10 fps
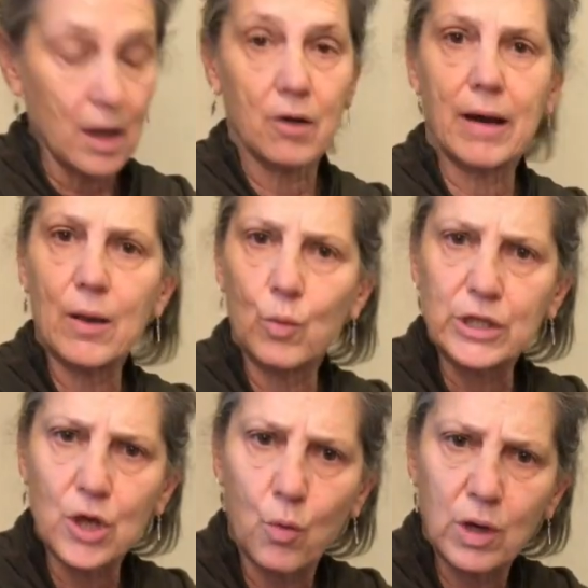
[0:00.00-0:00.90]
All right, we
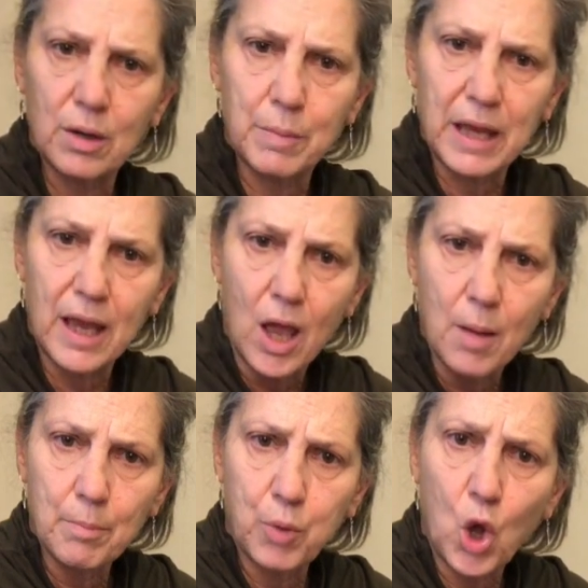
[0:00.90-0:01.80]
don't want to be
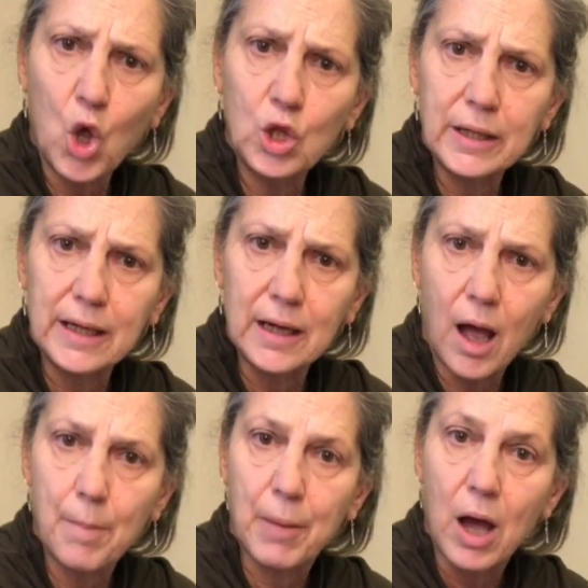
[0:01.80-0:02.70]
pulling
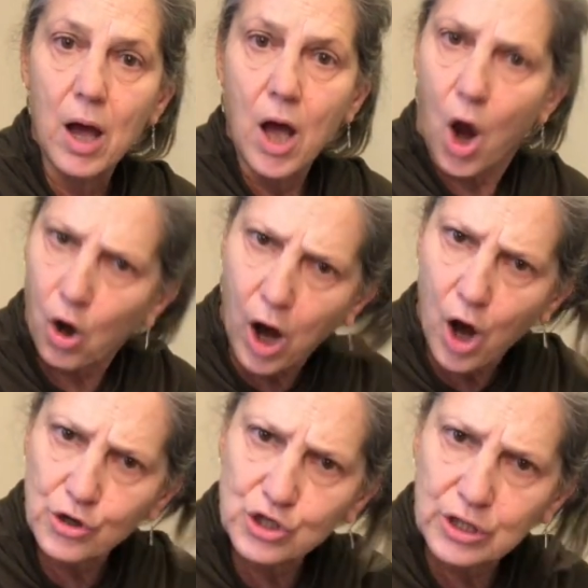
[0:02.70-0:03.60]
up our
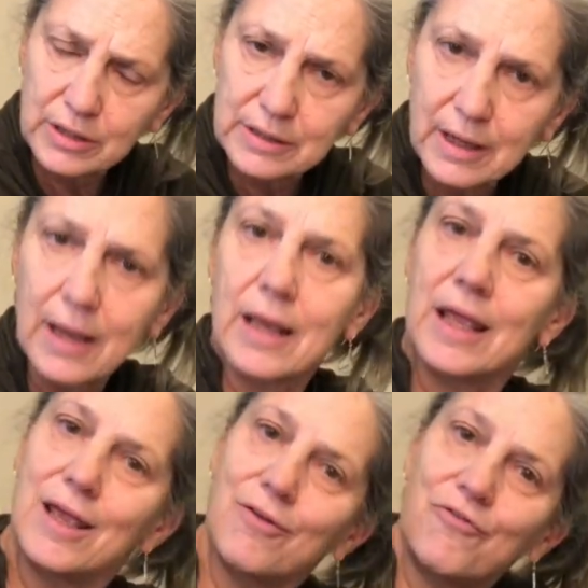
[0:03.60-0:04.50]
arches
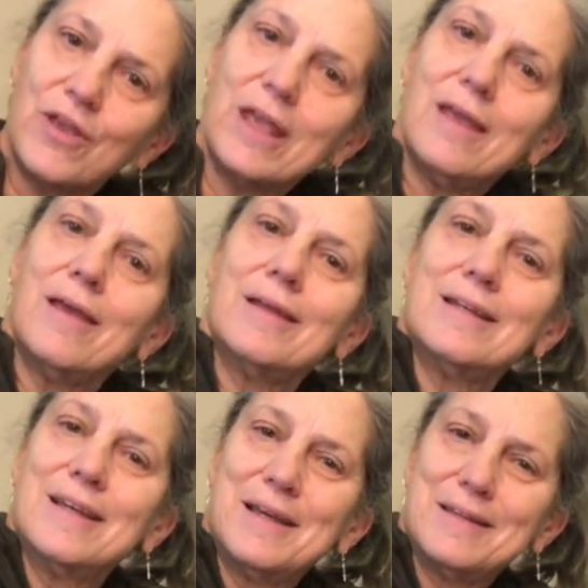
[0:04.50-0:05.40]
if
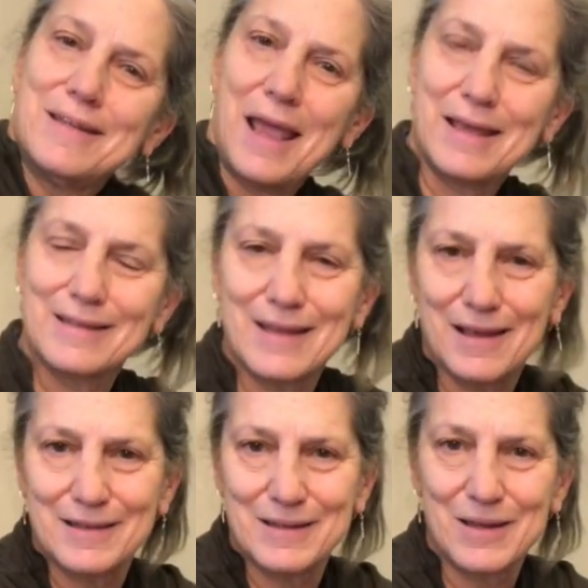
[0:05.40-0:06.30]
it takes
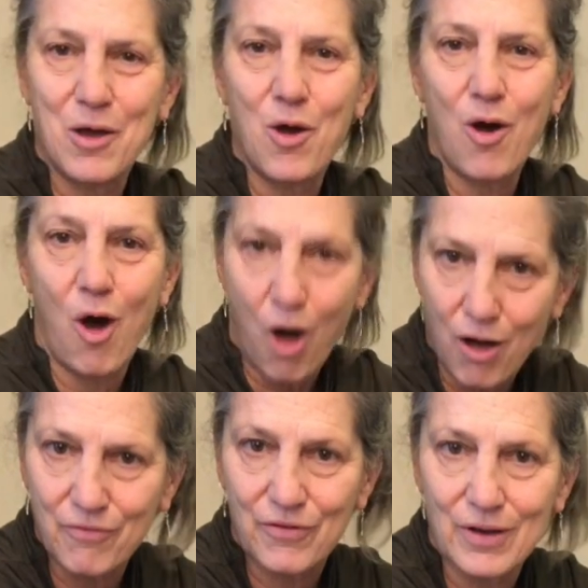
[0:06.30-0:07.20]
us
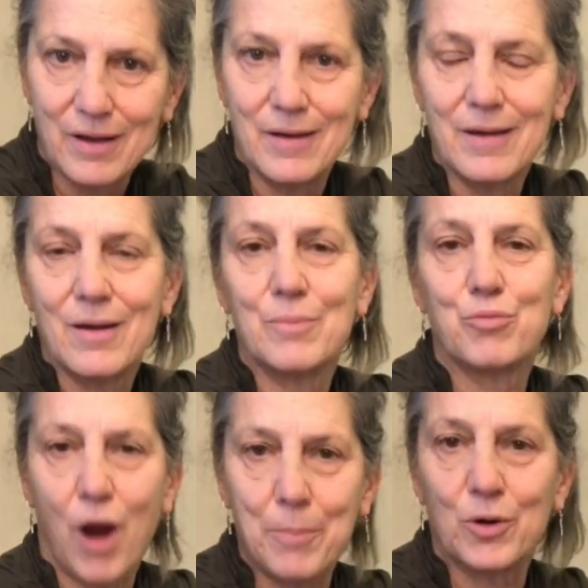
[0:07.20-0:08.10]
off
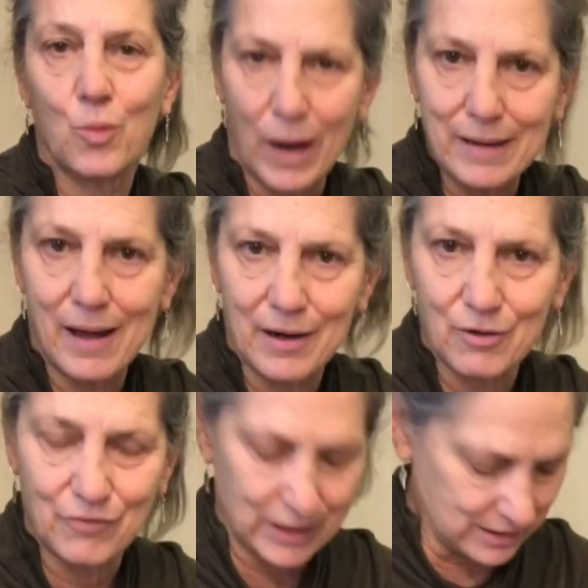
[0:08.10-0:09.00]
proper weight on
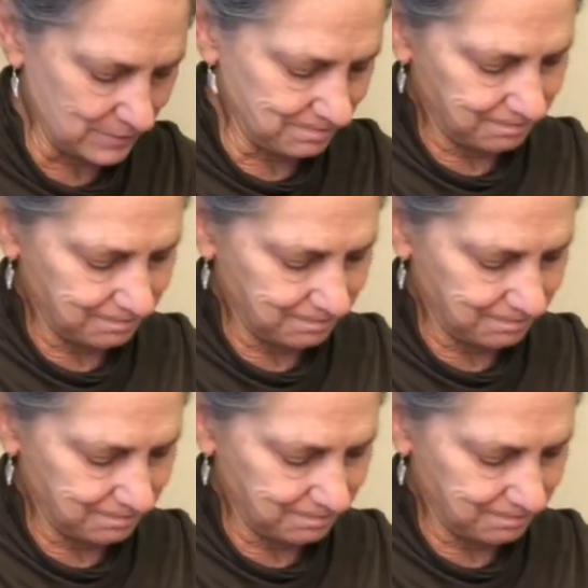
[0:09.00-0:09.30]
our feet.